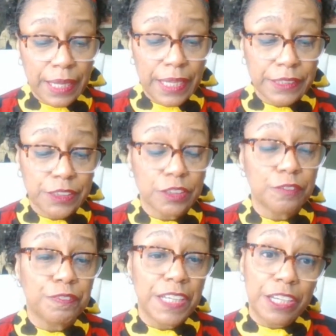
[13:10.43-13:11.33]
and
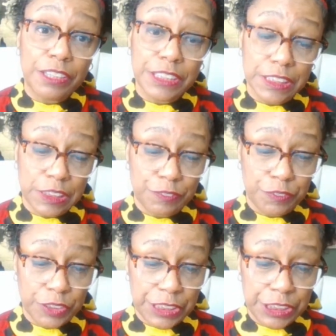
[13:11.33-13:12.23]
surveillance
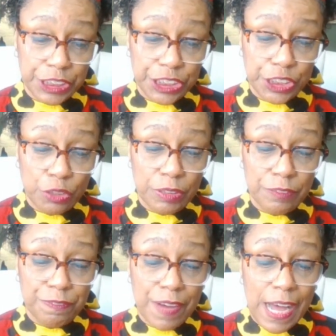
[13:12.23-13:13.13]
footage showing
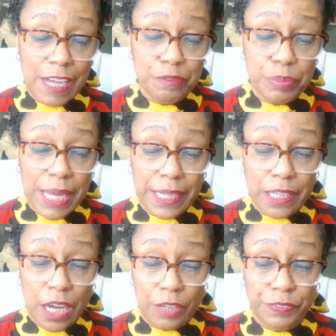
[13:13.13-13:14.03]
five Black
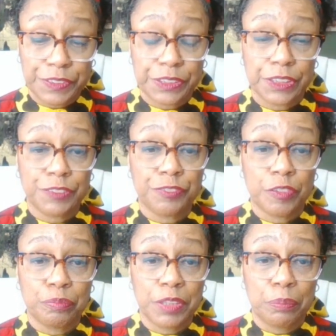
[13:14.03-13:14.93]
officers
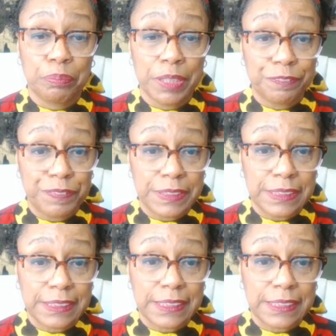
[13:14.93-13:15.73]
from the Memphis,